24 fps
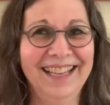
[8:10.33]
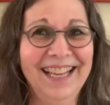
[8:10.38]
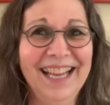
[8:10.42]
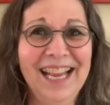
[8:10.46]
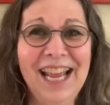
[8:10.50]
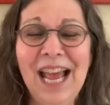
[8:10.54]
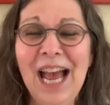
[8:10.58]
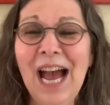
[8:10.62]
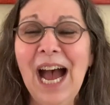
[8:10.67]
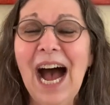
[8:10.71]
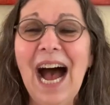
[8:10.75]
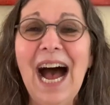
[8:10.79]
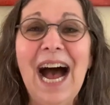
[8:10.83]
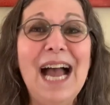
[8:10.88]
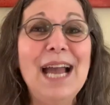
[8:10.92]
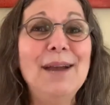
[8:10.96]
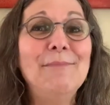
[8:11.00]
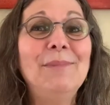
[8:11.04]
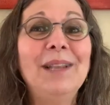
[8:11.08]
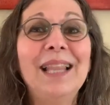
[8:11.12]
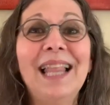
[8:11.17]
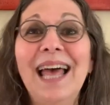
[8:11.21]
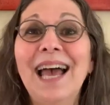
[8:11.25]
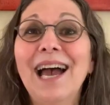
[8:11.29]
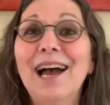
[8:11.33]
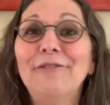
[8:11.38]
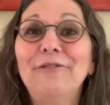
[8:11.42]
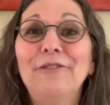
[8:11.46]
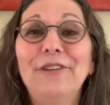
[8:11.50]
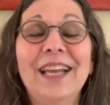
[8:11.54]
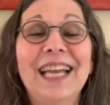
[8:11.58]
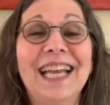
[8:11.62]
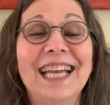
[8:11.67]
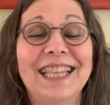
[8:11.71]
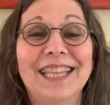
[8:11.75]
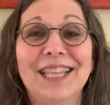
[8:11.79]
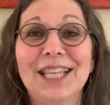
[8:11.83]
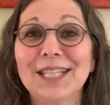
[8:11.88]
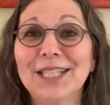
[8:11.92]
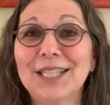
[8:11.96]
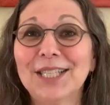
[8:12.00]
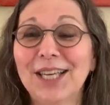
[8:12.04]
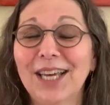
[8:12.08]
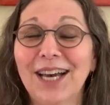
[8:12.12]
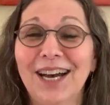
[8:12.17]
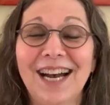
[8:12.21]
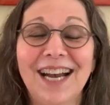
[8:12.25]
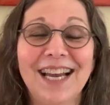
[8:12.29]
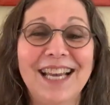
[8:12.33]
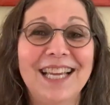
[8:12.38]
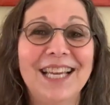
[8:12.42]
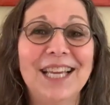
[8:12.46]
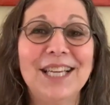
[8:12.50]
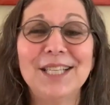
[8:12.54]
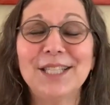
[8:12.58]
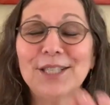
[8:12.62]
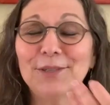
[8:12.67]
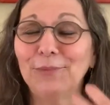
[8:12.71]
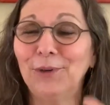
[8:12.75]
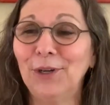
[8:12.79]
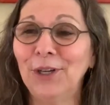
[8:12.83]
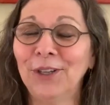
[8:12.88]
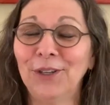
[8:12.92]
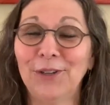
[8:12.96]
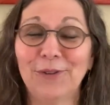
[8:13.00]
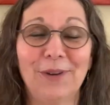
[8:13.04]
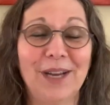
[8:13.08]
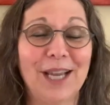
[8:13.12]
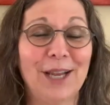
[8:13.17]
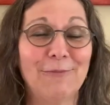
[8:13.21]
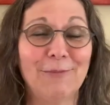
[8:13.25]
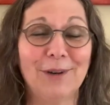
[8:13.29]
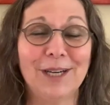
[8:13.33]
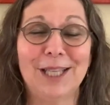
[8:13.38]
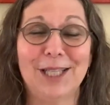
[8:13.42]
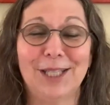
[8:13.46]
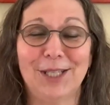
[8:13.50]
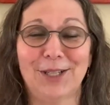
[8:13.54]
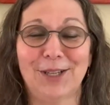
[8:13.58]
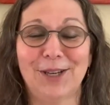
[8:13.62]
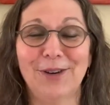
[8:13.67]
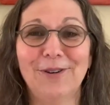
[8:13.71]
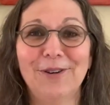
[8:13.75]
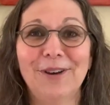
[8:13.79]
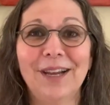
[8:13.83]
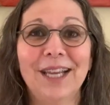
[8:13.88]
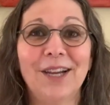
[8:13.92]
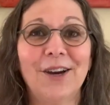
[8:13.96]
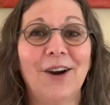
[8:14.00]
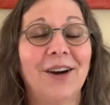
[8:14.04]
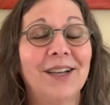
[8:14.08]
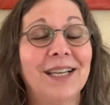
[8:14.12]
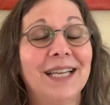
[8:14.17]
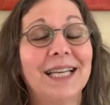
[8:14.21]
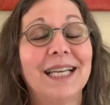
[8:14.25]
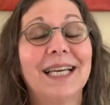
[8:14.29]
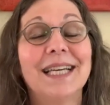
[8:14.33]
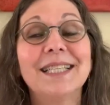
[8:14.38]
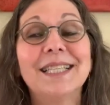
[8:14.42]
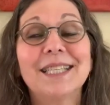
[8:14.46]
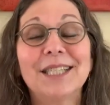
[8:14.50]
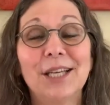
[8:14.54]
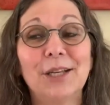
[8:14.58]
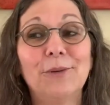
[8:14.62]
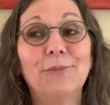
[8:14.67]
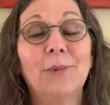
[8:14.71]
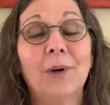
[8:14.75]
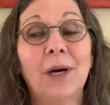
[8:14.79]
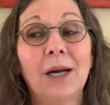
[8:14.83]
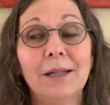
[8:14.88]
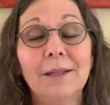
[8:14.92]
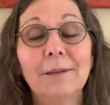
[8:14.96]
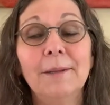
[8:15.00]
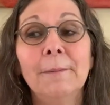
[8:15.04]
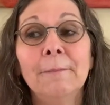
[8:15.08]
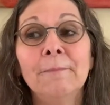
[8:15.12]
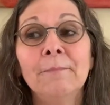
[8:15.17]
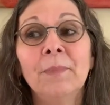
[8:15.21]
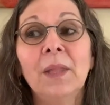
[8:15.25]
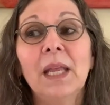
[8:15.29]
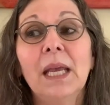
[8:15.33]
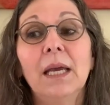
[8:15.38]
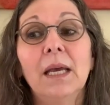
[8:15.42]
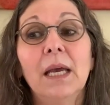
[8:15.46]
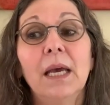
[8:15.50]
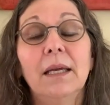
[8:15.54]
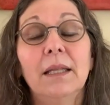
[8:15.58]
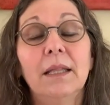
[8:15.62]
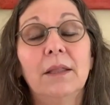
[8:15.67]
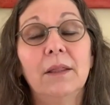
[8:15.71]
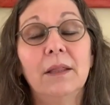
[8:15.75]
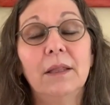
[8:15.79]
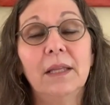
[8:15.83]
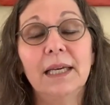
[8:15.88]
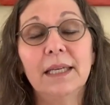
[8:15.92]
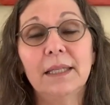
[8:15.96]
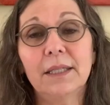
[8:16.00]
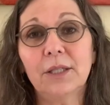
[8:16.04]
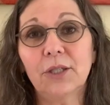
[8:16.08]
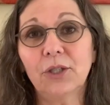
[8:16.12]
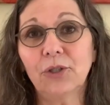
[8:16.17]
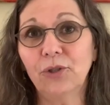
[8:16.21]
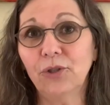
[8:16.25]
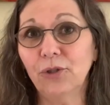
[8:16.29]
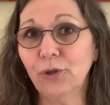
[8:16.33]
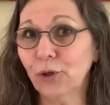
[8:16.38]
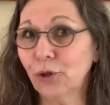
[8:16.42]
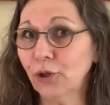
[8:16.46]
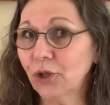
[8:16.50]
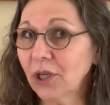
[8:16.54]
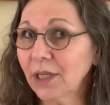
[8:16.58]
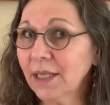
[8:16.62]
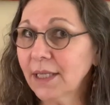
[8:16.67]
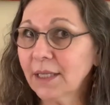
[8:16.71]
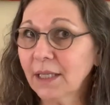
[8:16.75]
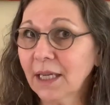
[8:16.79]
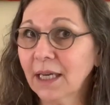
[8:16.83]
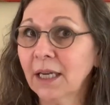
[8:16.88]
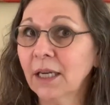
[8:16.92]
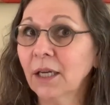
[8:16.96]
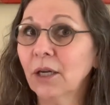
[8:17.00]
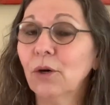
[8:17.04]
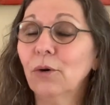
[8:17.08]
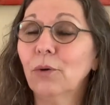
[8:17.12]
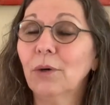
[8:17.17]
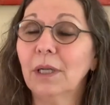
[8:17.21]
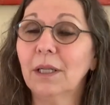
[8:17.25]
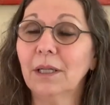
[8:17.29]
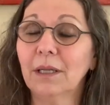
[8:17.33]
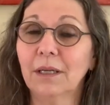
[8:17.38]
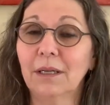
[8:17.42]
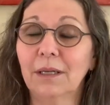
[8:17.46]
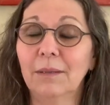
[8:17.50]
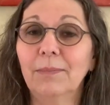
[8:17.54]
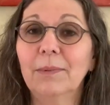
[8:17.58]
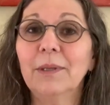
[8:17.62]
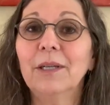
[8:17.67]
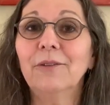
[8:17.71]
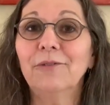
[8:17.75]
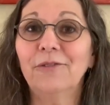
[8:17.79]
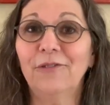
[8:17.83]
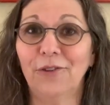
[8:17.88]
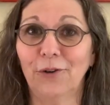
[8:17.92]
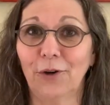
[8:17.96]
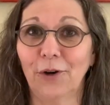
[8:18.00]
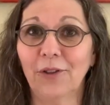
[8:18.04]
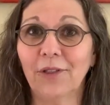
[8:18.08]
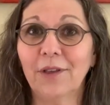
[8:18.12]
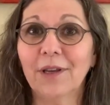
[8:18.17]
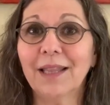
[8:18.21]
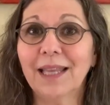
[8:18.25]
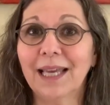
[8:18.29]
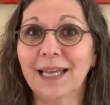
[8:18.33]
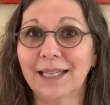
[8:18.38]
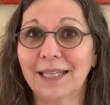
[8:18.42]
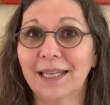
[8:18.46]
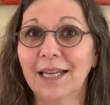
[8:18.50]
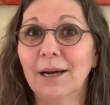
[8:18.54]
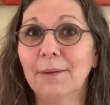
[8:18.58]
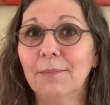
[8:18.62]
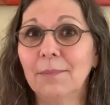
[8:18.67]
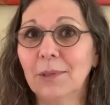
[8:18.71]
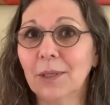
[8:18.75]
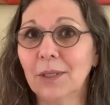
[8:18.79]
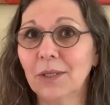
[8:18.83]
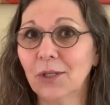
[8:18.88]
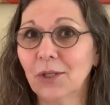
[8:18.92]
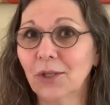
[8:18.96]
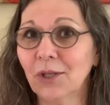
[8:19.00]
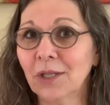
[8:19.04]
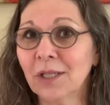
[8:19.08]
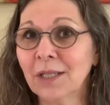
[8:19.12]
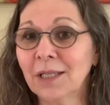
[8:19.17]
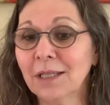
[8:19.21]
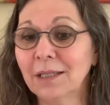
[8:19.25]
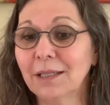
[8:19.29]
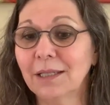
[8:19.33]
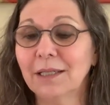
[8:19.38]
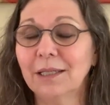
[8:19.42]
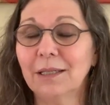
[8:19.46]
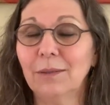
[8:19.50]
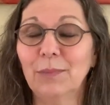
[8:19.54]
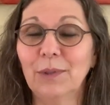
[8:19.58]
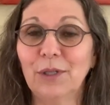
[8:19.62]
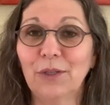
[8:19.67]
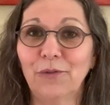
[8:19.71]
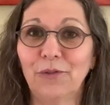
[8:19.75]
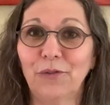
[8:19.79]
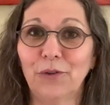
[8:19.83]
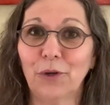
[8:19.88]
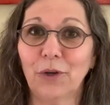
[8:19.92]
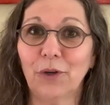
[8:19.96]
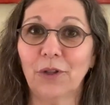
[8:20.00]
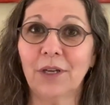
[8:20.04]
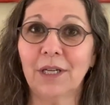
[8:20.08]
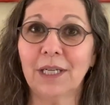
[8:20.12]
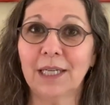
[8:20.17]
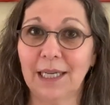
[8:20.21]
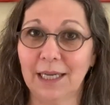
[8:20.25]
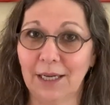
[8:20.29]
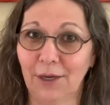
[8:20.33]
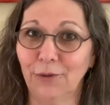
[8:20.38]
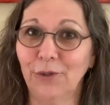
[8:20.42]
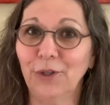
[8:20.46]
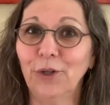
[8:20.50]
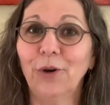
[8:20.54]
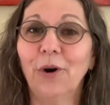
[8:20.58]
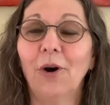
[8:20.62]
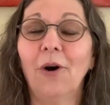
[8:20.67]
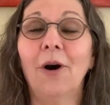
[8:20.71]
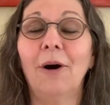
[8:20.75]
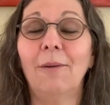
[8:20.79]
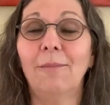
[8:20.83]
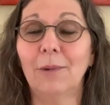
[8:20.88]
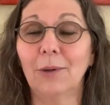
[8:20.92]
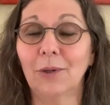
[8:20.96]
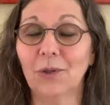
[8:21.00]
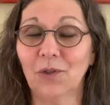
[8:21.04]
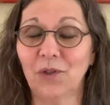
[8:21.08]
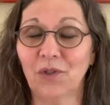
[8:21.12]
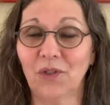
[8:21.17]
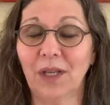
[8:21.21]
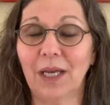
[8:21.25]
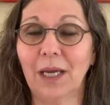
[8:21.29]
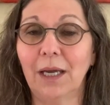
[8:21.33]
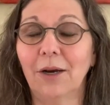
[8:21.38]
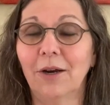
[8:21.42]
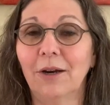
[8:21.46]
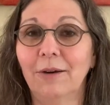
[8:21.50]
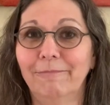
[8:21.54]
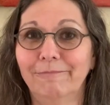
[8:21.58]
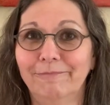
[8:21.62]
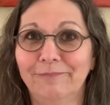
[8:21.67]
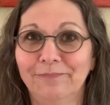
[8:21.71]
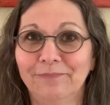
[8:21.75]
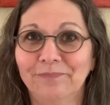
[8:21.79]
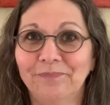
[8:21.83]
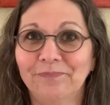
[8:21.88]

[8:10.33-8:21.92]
I'm laughing at this guy. He's wondering what's going on. And I said, "Well, you just got to go a little bit further. That number is just a little bit further down. You're almost there."